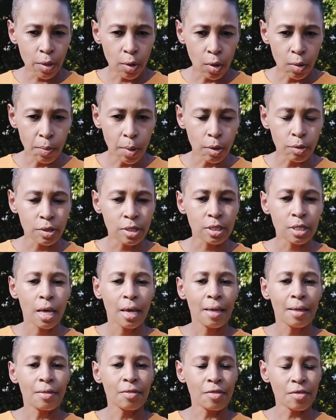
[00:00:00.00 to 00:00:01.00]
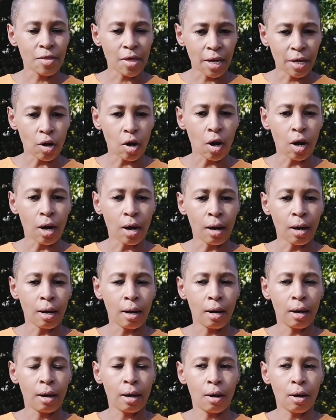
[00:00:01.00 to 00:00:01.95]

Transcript: hormones that are